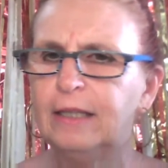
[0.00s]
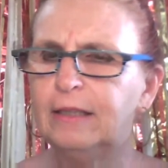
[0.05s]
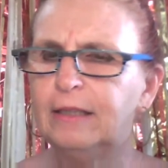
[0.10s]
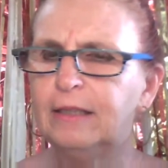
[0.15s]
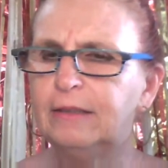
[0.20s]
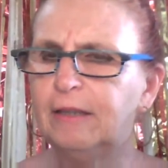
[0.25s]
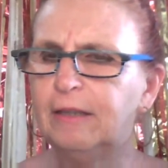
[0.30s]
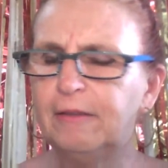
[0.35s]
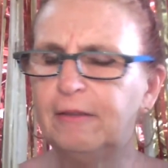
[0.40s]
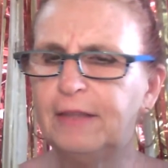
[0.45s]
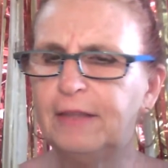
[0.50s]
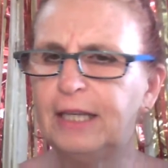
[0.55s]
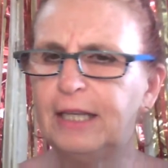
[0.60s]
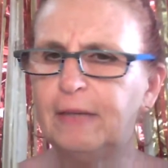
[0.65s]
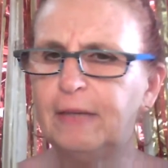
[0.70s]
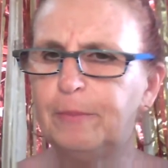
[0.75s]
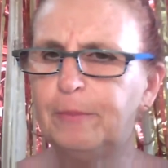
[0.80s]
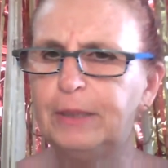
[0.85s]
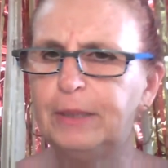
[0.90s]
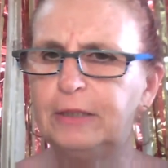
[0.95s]
Don't think
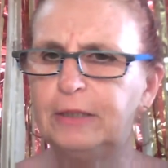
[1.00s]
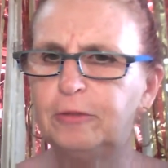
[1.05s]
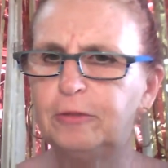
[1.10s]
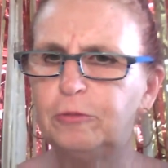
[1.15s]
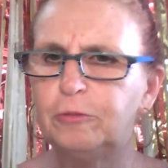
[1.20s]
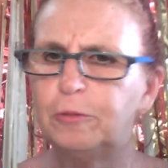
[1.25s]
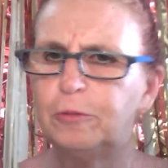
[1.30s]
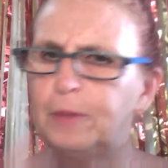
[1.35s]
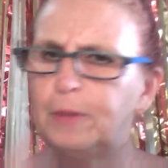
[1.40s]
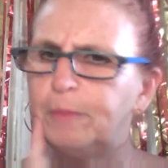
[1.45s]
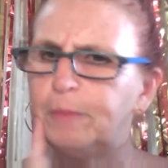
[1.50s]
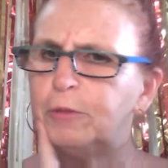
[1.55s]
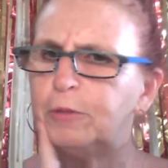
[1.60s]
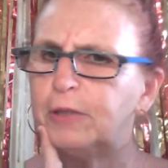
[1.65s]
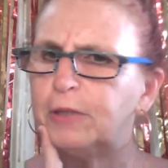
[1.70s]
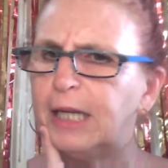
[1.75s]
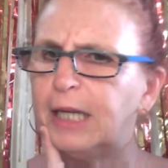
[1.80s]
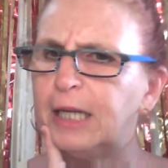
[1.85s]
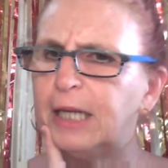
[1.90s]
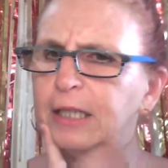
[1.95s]
I've been to
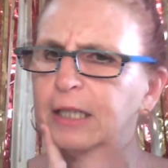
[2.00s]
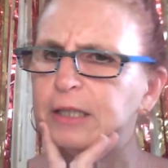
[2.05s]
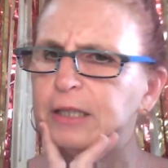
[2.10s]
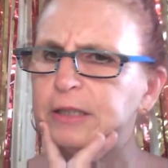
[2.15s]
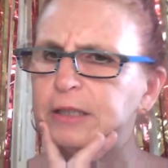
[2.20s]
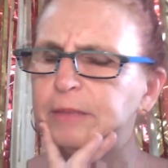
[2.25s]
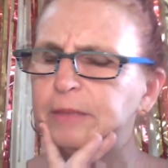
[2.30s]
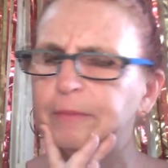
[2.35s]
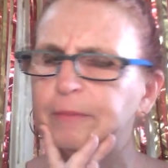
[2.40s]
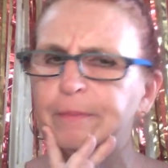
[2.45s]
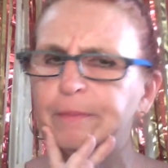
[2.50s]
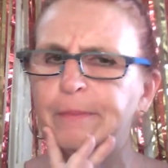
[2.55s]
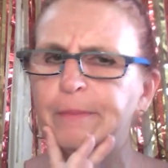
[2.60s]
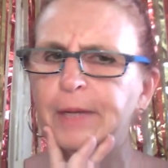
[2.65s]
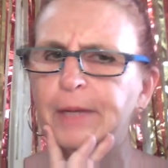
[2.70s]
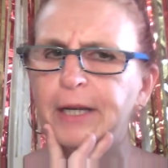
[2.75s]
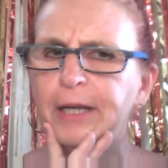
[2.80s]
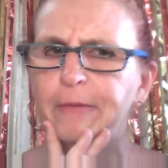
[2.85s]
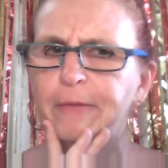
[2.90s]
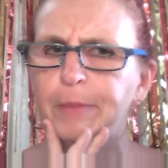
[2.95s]
Twinbrook Acres.
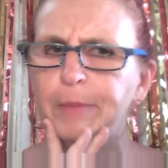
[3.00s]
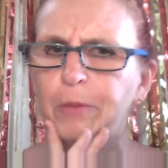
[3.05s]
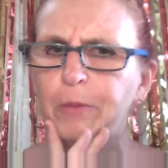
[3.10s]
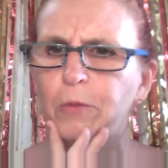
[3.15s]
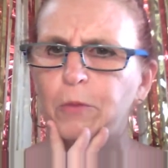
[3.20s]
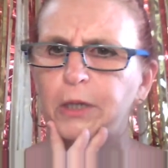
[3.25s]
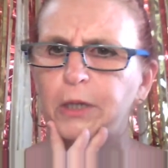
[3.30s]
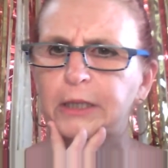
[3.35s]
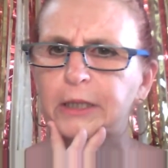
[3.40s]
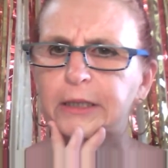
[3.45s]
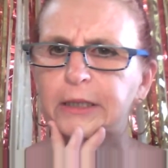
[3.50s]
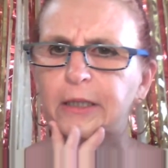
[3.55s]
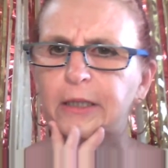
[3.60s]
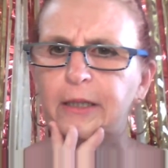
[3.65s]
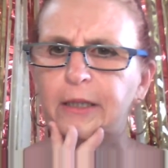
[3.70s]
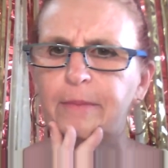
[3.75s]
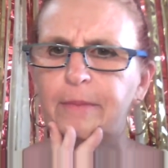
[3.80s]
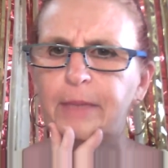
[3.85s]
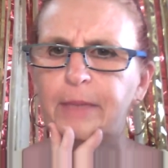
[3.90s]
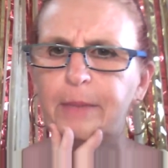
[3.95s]
Might have been one
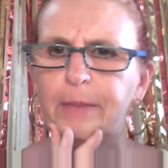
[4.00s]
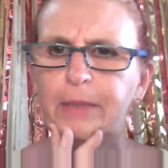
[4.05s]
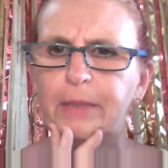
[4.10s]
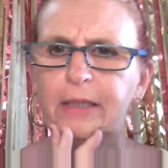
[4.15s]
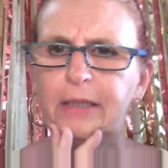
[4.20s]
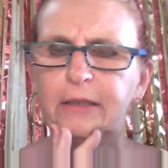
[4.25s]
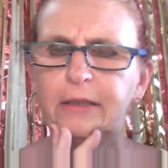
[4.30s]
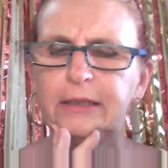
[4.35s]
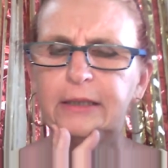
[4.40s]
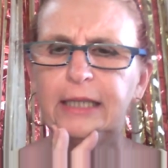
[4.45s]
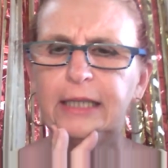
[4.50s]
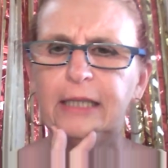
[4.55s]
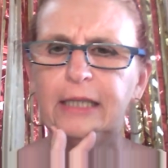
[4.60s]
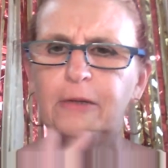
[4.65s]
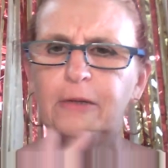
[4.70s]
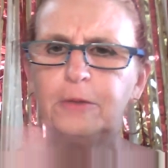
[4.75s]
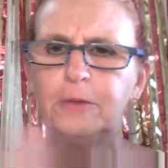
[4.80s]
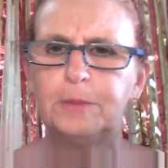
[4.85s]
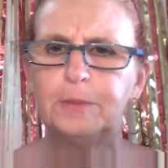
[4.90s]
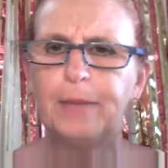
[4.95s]
time. Maybe I was saying
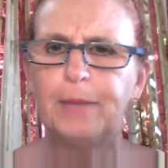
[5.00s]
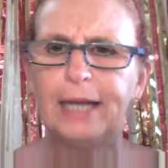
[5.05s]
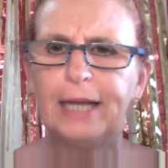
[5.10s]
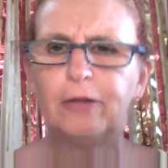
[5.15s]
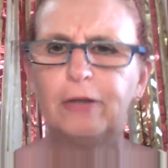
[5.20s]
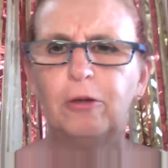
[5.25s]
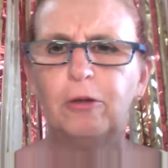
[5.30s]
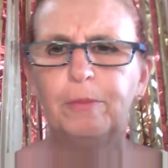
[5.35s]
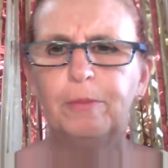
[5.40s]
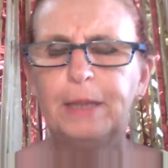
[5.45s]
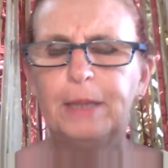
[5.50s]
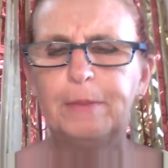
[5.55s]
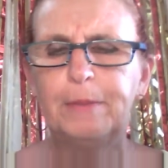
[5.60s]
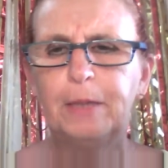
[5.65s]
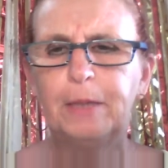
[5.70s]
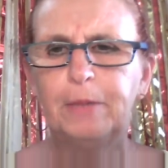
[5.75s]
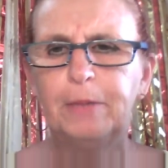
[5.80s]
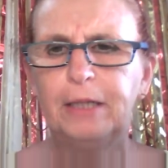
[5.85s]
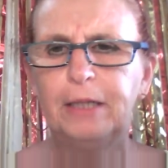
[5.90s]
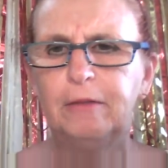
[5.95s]
I was back, or maybe
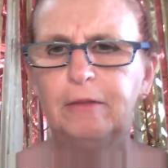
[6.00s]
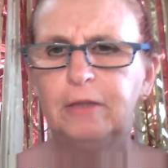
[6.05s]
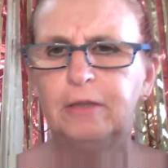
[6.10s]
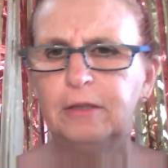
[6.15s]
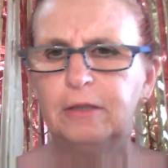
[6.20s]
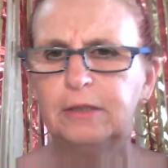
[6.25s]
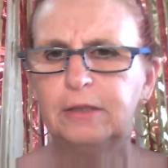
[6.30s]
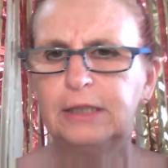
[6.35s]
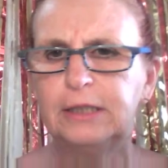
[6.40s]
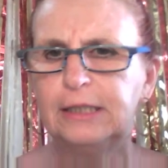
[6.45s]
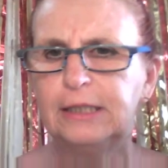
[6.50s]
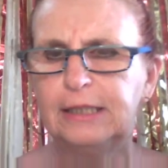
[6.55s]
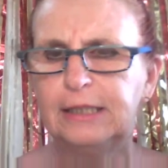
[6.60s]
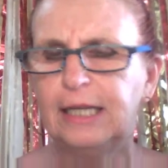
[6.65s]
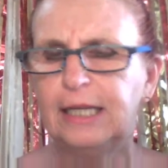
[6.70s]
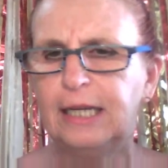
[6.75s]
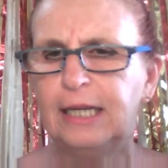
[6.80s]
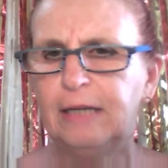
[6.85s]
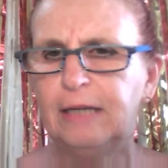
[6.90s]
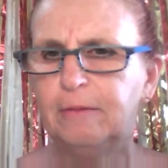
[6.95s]
I went on yours to
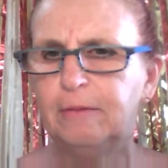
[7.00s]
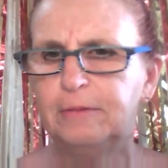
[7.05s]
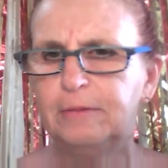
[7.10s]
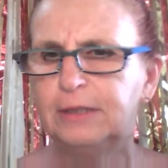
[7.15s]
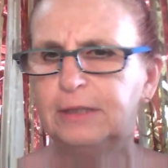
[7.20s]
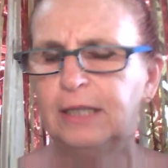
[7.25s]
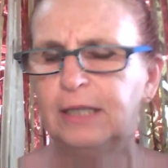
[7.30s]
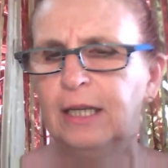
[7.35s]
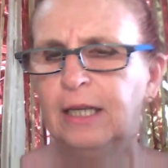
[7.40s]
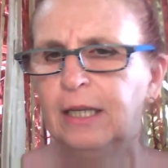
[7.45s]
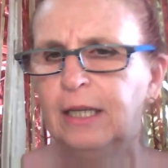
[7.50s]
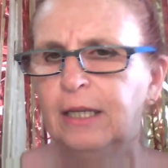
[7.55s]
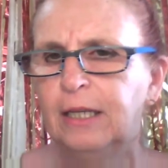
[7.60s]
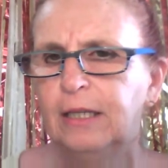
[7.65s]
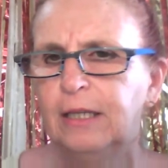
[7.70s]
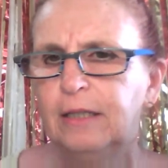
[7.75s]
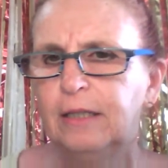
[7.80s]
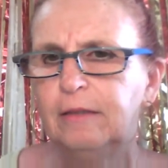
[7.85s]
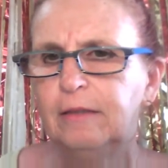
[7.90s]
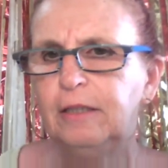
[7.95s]
say I was,
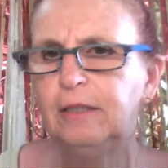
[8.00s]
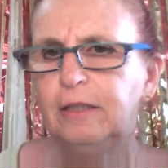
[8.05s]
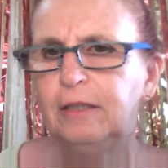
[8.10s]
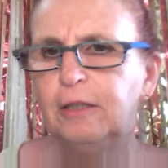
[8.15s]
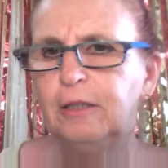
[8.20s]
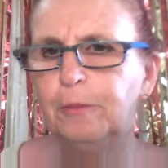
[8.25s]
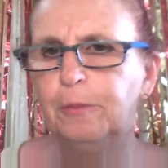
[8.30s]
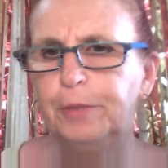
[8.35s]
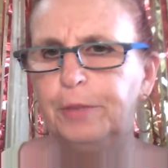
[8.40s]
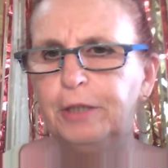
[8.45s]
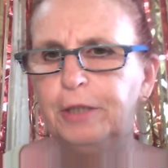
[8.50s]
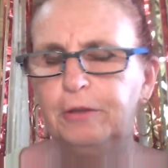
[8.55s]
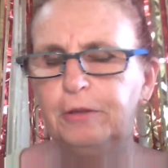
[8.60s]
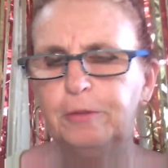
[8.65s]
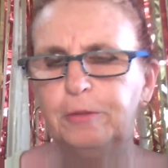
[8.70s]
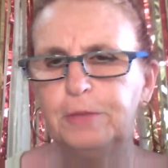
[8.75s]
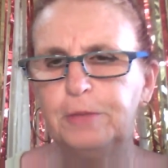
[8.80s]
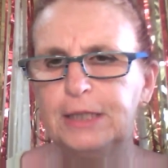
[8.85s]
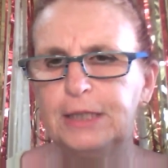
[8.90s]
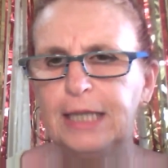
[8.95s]

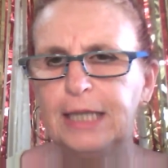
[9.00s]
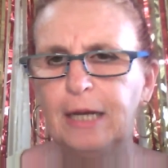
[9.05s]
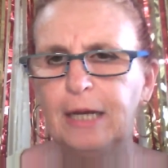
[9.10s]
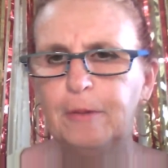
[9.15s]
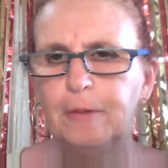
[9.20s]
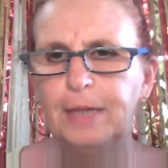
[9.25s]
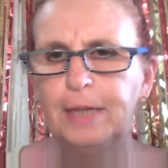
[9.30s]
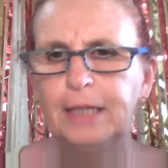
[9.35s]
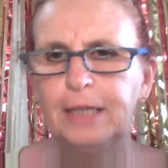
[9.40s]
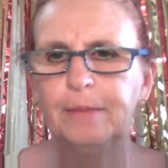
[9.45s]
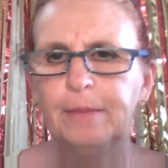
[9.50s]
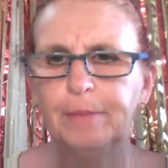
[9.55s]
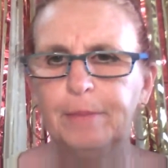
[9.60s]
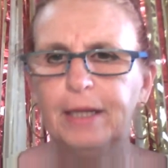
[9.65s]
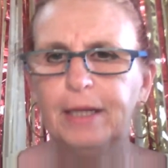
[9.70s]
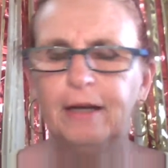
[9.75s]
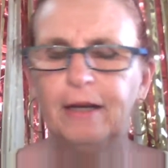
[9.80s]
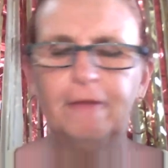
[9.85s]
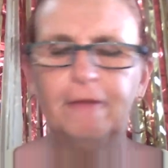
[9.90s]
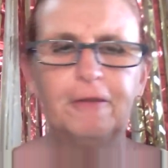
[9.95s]
computer was going.
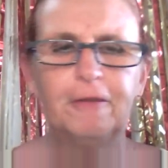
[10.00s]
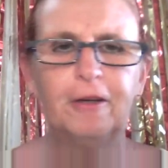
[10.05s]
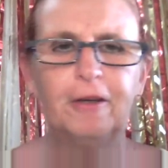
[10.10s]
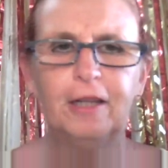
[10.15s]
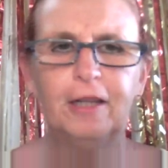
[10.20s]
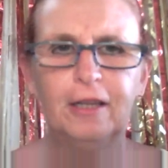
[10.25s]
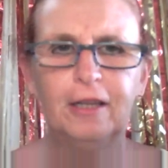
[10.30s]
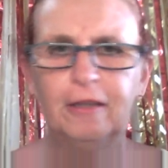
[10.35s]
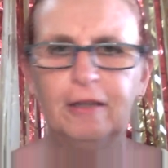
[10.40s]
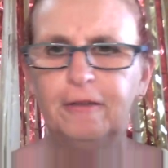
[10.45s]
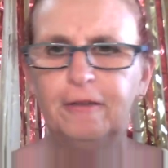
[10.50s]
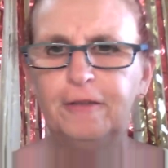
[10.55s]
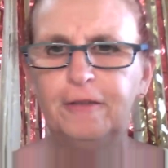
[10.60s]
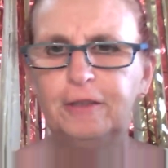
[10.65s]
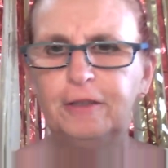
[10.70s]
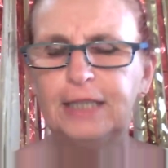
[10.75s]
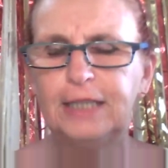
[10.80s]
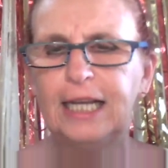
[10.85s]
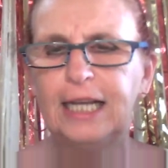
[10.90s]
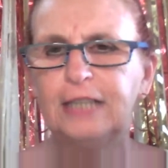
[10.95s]
But I've got a lot of you
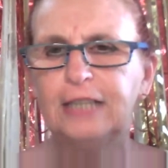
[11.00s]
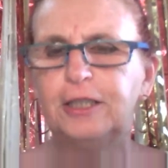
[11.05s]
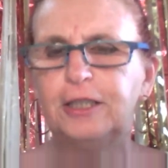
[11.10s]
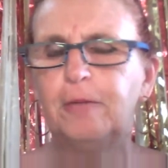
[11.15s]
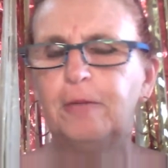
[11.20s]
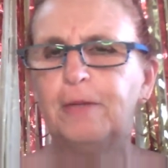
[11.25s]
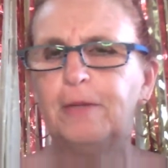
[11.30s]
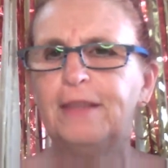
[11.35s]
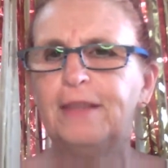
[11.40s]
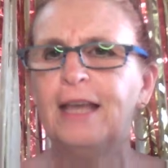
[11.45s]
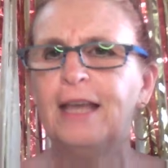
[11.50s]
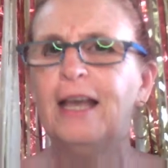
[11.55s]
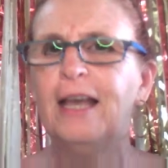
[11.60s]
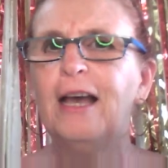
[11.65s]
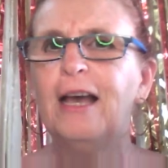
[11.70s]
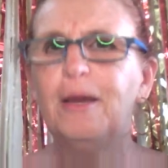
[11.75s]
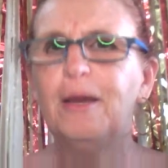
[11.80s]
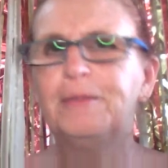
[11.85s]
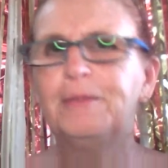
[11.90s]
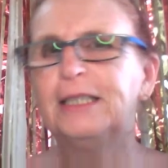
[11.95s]
to catch up with.
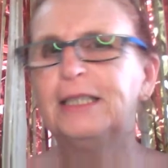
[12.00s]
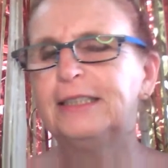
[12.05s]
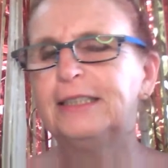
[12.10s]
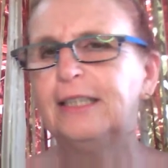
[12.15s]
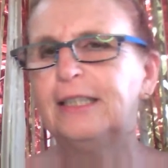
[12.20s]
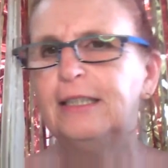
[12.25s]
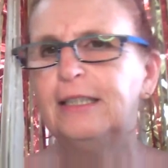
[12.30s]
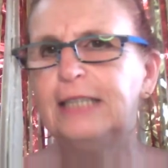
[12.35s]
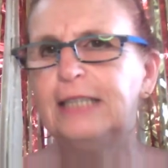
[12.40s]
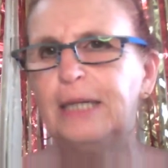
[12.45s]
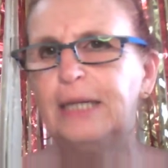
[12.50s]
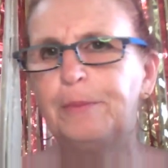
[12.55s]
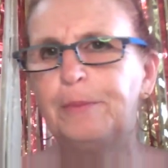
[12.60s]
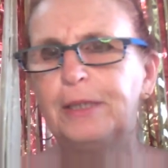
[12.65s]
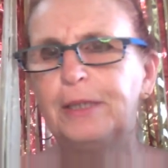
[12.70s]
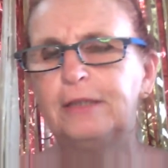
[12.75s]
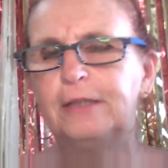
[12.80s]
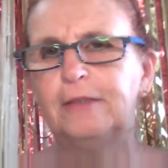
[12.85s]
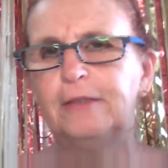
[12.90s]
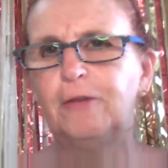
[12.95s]
I'm concerned now
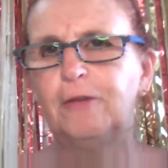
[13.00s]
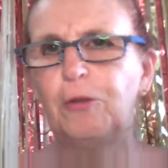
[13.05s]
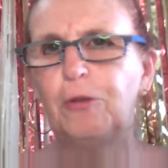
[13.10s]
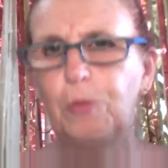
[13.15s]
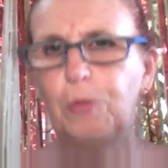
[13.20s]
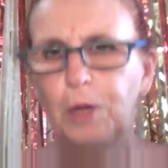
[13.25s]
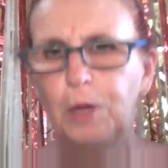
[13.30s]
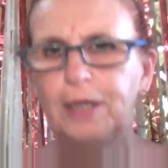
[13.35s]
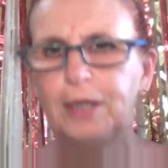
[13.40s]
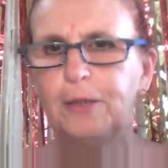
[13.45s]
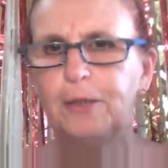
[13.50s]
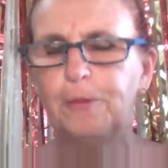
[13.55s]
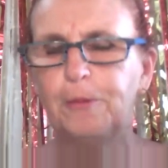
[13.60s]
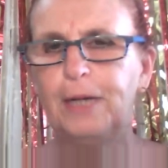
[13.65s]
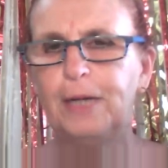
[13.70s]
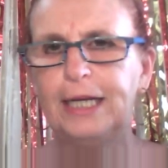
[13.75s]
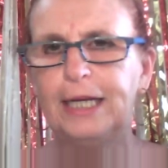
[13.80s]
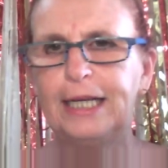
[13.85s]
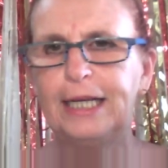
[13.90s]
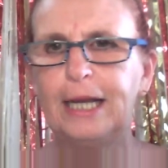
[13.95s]
because I've got the
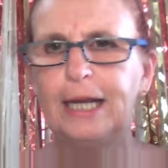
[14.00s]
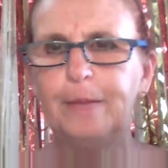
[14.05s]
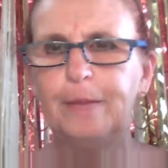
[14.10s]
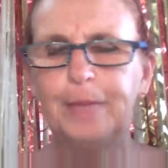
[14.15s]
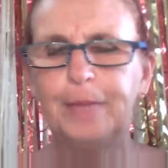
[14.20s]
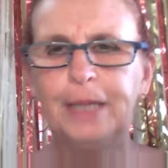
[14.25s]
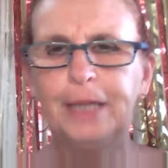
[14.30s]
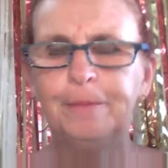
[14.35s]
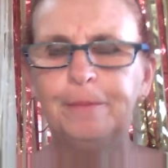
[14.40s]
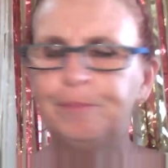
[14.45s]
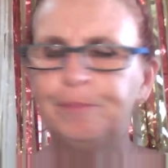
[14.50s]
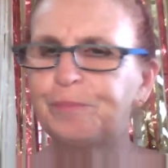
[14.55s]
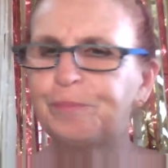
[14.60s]
workaway coming.